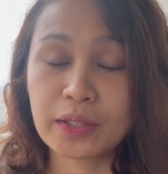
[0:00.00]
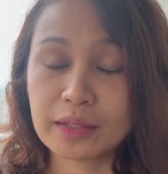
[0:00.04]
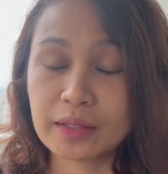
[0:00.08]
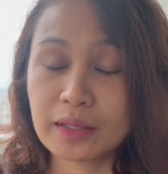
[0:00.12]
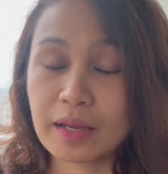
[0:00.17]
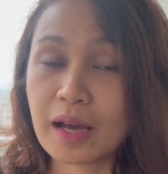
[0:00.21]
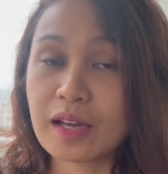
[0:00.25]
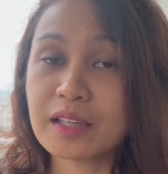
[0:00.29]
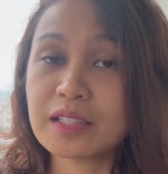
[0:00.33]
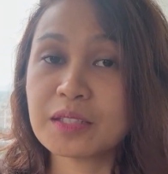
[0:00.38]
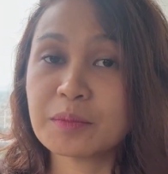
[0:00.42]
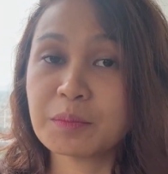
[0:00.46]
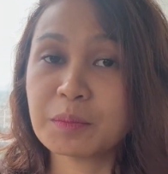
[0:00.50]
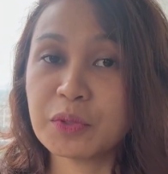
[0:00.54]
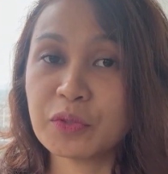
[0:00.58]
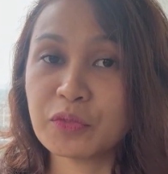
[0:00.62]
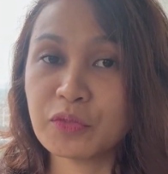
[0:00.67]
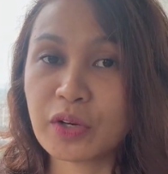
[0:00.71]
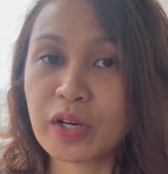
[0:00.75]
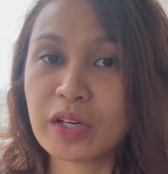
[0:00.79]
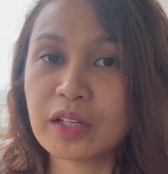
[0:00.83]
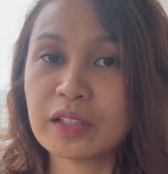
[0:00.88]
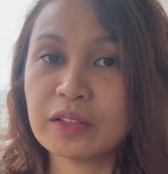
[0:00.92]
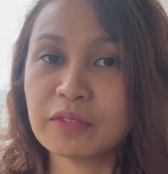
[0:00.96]
guys, be
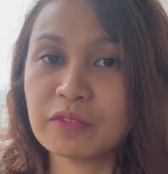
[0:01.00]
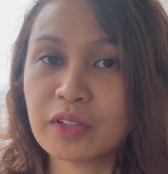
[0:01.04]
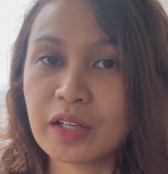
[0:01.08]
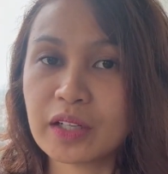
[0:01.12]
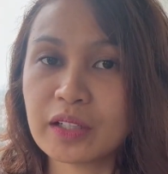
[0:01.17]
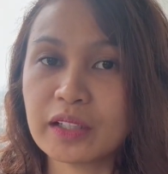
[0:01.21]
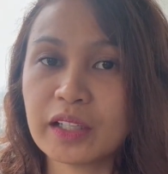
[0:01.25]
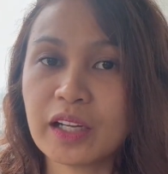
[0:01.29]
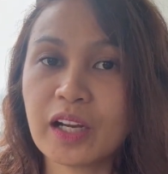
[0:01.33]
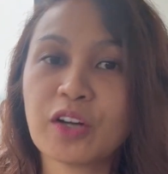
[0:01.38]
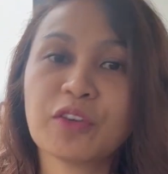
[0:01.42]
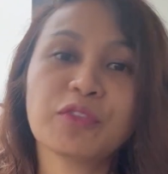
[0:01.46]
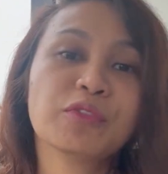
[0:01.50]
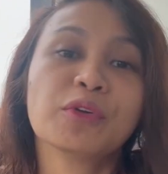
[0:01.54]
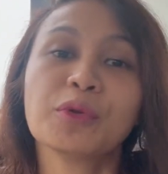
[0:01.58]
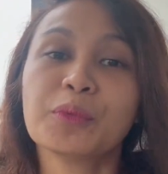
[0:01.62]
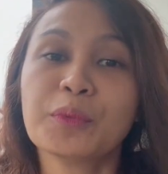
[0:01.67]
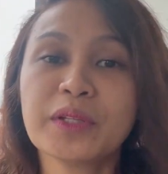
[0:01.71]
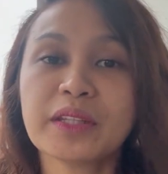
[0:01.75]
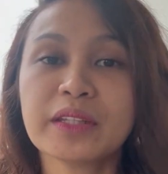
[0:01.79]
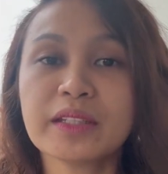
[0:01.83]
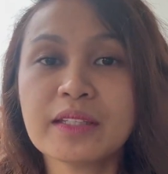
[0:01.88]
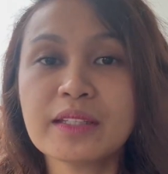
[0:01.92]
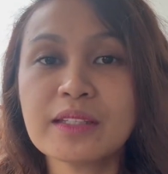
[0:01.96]
very careful
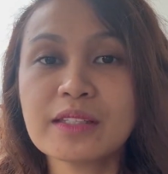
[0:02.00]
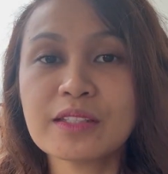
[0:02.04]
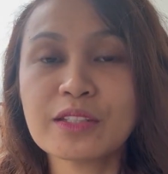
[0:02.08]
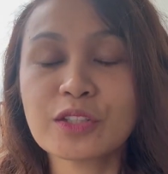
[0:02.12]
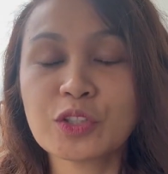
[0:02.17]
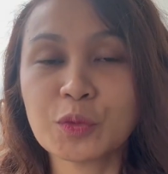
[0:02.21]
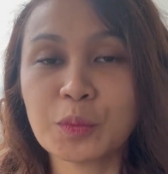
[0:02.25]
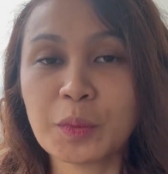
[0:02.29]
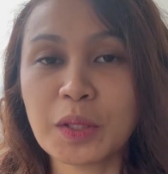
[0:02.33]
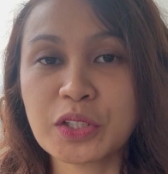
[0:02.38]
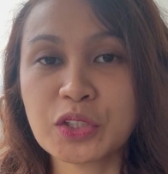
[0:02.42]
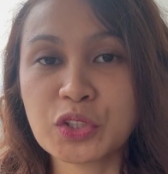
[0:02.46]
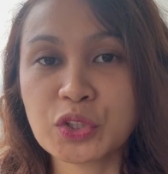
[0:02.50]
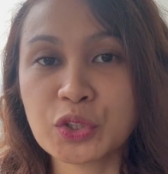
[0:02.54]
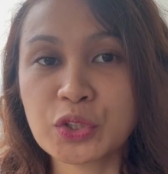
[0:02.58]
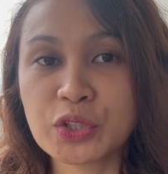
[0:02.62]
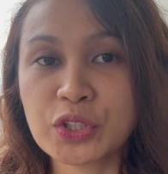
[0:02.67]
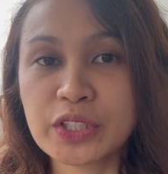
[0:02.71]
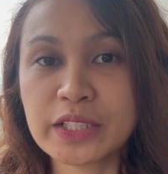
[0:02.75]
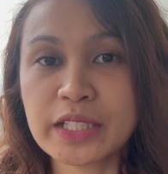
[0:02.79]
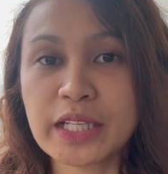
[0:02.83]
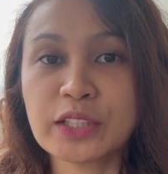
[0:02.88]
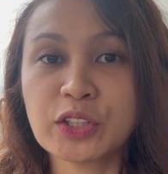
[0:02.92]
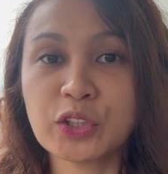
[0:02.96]
with this to make
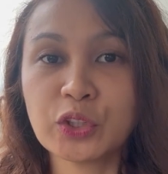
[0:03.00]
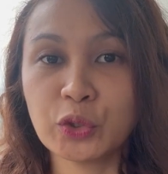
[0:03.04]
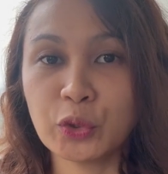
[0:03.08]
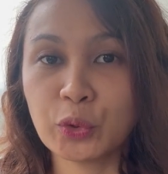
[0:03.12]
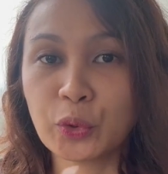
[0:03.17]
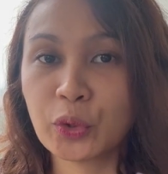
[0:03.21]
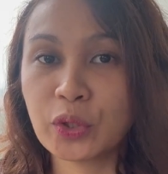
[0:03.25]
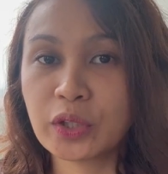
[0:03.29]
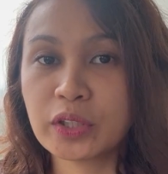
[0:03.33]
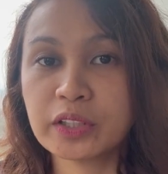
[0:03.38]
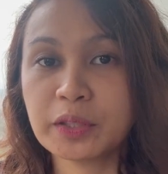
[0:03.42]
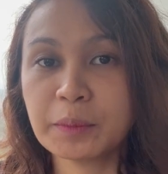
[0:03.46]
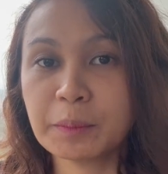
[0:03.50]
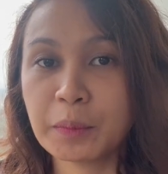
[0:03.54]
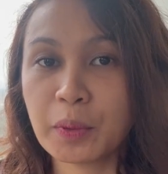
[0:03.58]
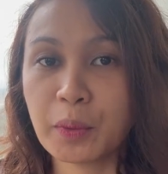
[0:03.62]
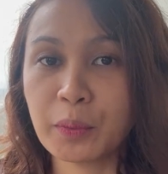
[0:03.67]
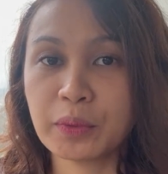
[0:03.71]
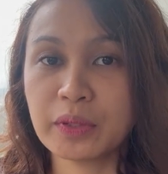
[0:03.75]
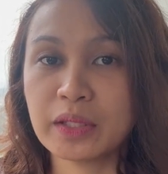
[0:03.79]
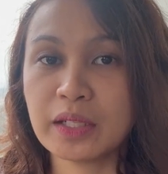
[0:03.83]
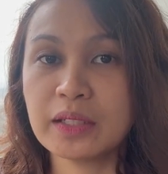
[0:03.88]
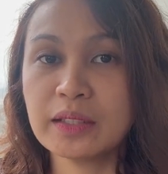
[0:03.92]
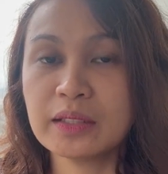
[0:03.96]
sure that your
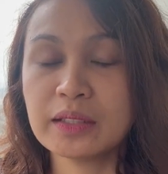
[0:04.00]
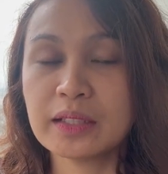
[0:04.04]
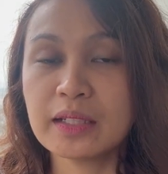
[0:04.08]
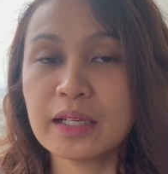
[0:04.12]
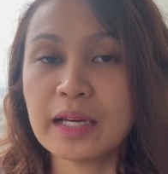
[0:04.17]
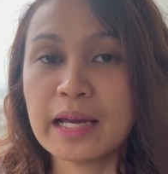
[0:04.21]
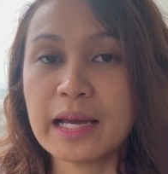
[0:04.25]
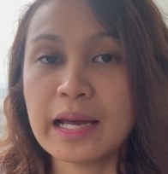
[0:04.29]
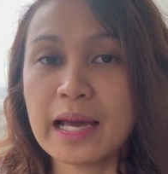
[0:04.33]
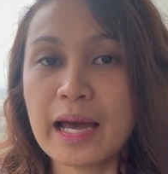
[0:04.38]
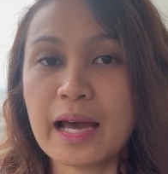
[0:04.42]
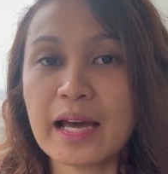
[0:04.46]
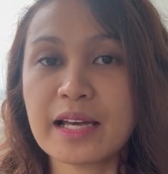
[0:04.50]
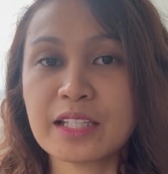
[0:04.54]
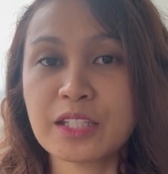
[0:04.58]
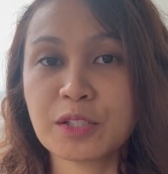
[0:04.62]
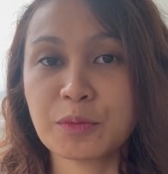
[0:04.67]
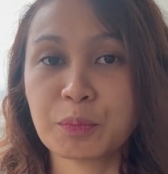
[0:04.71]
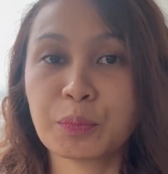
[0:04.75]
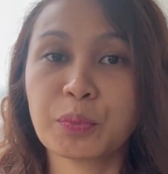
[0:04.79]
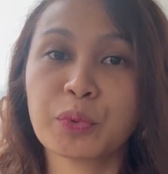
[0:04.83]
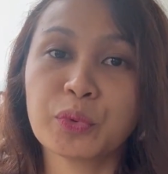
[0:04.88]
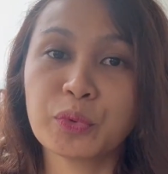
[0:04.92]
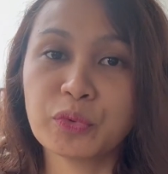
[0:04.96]
deponent has
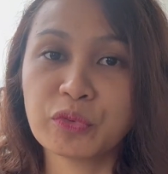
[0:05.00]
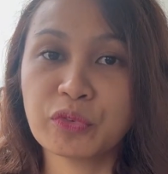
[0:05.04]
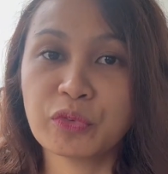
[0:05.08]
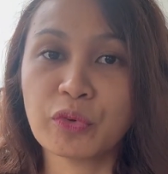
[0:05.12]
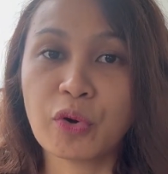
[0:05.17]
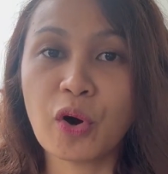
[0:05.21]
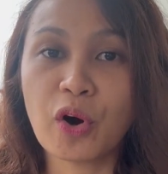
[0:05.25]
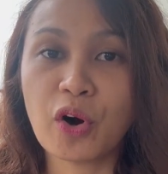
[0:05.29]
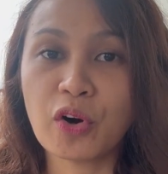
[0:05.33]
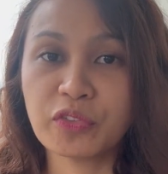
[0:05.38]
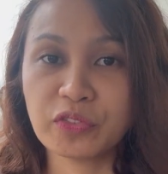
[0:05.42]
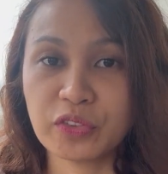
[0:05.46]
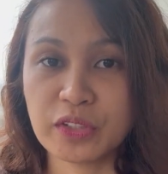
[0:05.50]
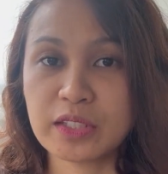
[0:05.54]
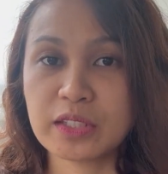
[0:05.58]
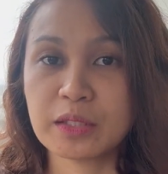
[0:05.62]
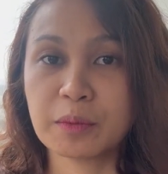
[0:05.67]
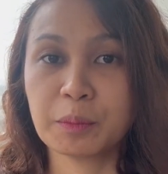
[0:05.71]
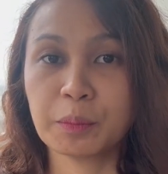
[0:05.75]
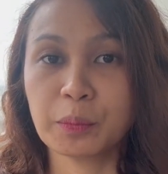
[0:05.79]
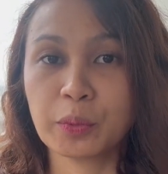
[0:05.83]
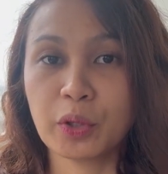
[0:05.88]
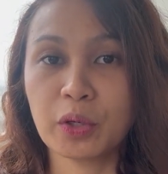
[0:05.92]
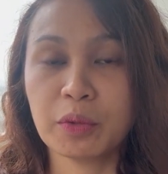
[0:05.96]
proof of his
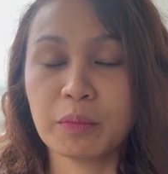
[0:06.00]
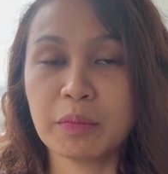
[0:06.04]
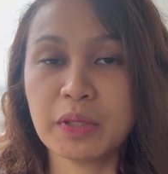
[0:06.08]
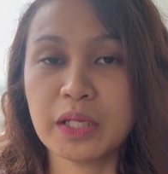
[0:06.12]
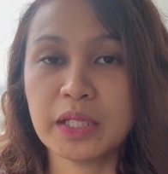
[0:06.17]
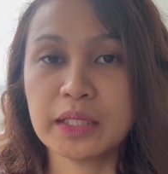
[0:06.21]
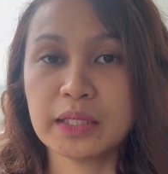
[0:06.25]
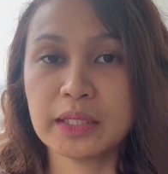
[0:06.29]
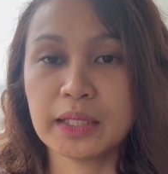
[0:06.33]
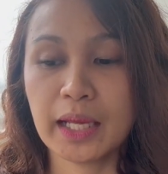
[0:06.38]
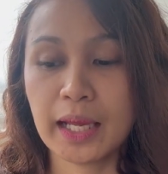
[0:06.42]
employment,